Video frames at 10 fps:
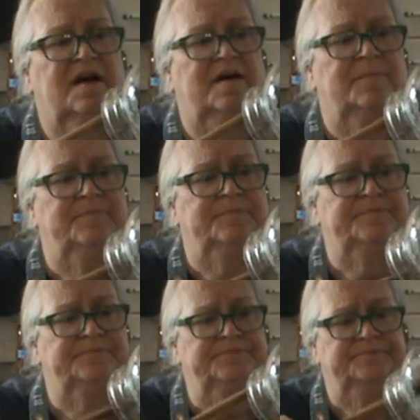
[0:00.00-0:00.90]

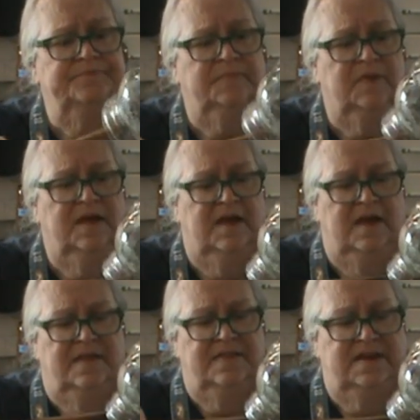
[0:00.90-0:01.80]

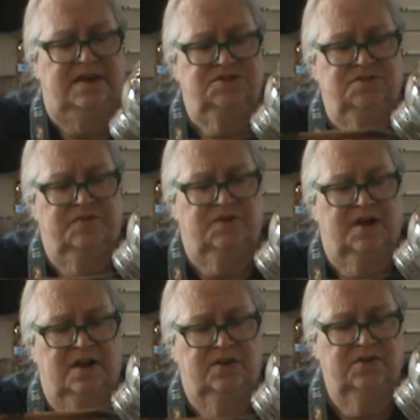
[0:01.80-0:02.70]
the nature of the
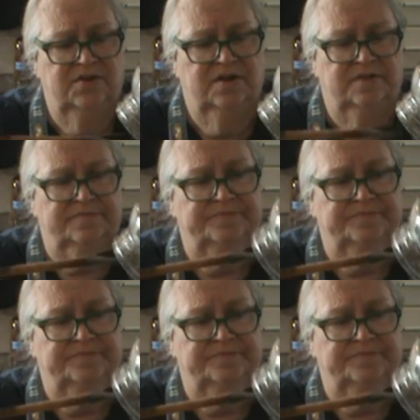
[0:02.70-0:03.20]
color.